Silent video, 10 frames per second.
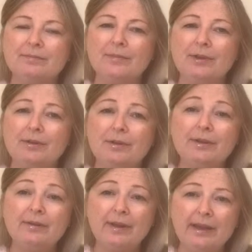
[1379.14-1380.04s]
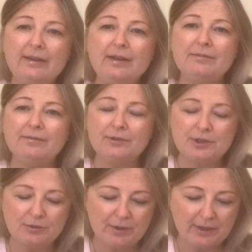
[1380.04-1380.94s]
You can thank them for
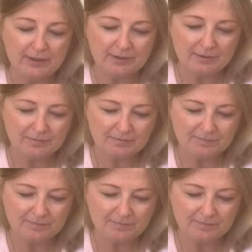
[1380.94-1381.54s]
joining you.